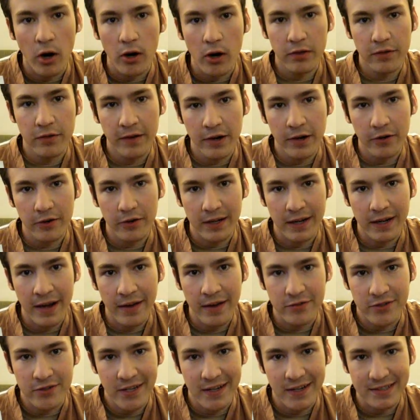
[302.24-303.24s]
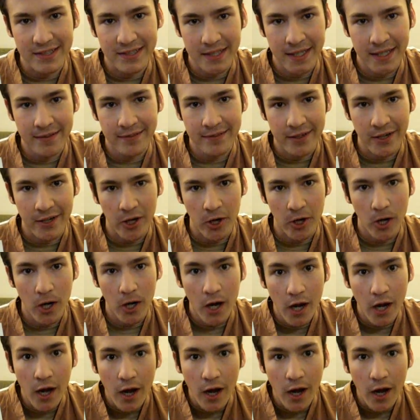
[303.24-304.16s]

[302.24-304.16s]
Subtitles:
Darth Vader could have a chance at killing her.